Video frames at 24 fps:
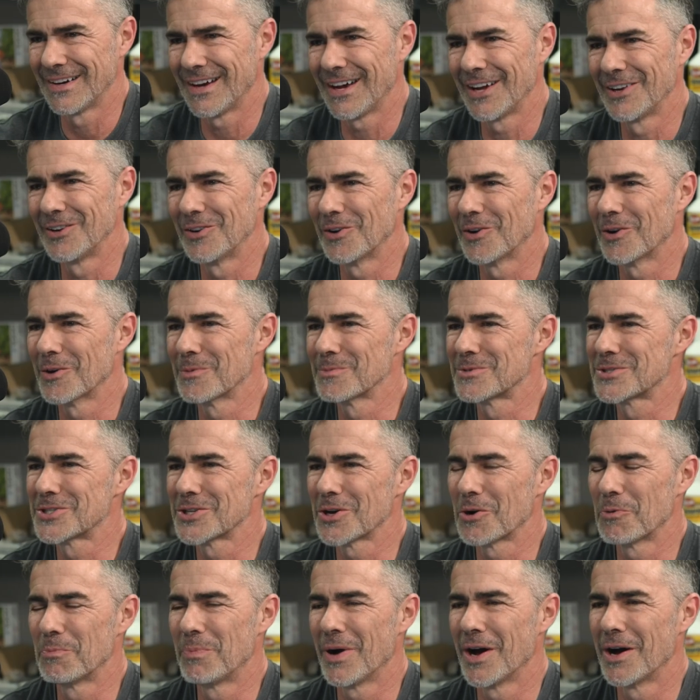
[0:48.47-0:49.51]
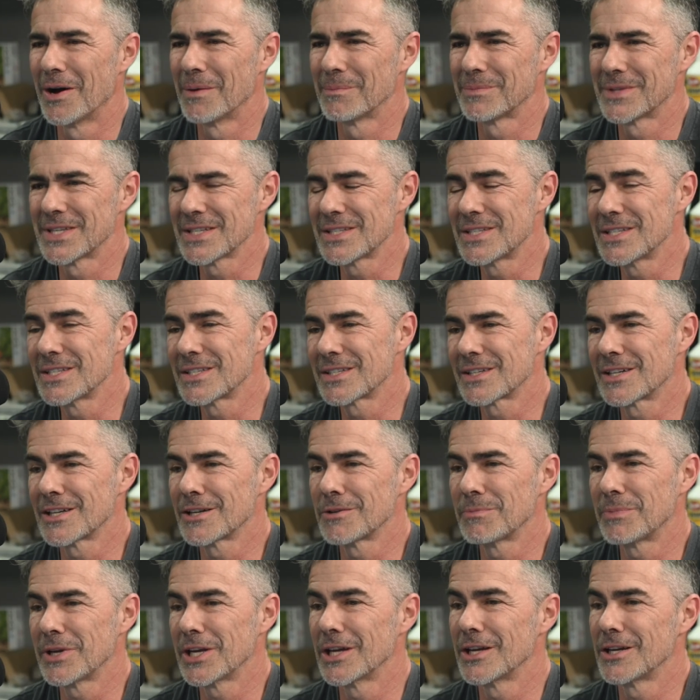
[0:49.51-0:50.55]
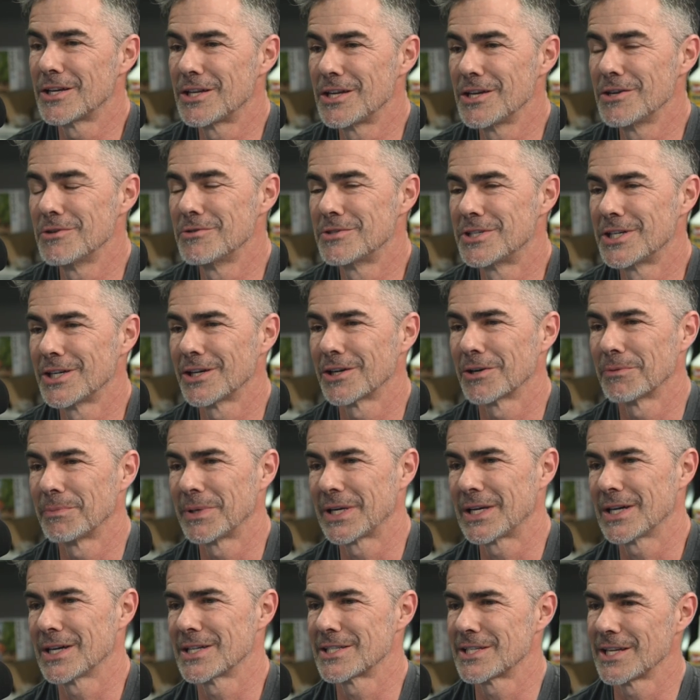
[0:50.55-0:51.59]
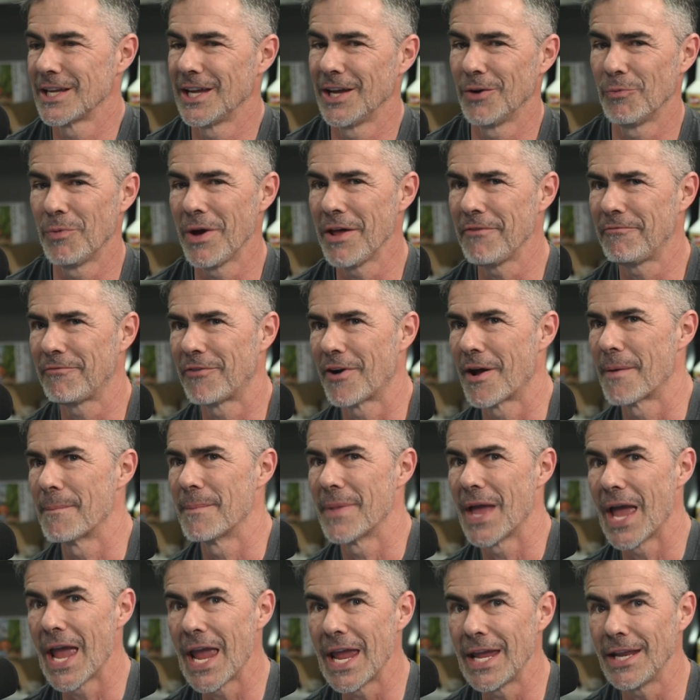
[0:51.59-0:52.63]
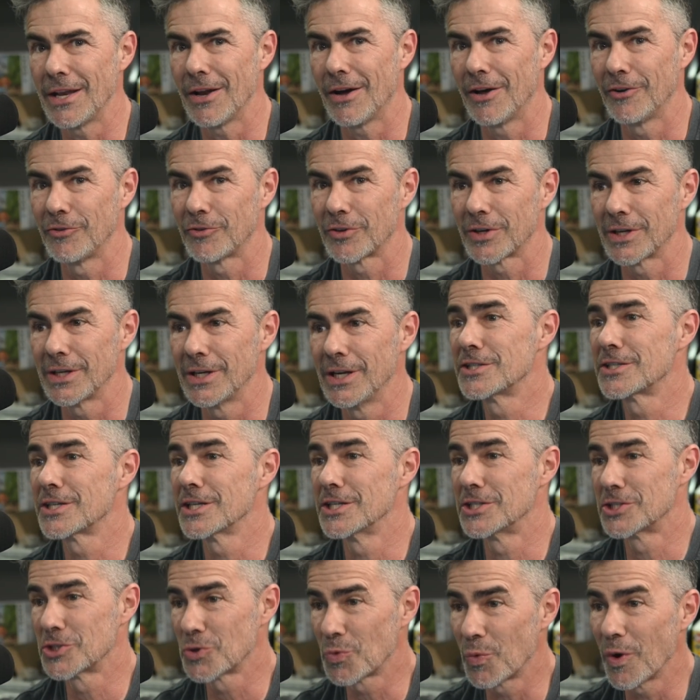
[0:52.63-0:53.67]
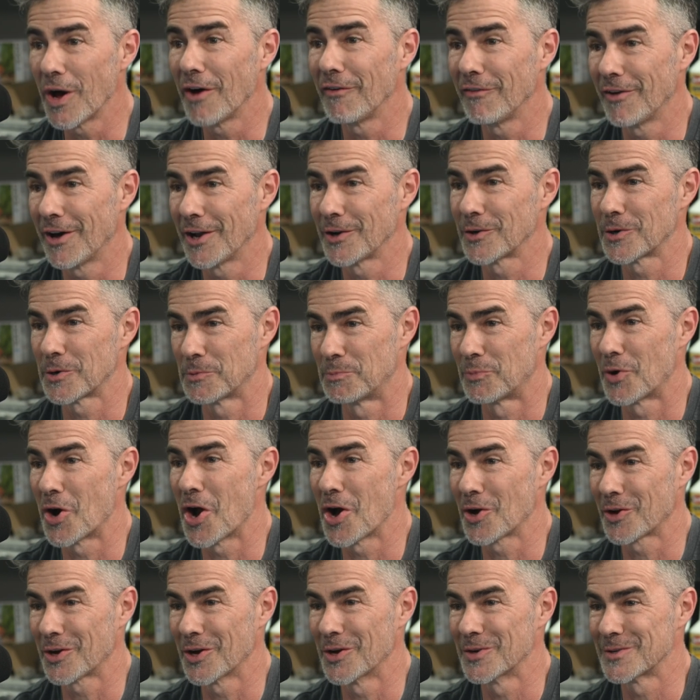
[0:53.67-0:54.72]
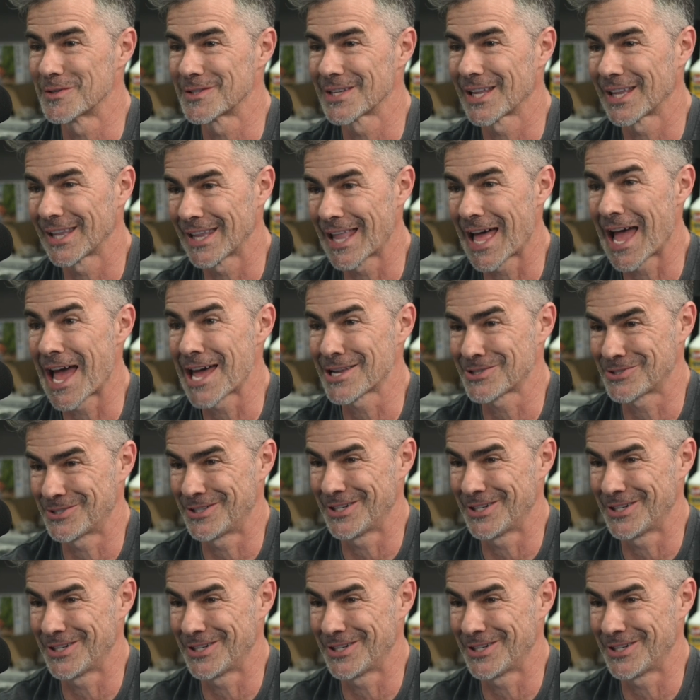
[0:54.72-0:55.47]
I know, I'm so pumped. This is going to be a huge year because it went from 800 to 1,200 Broncos last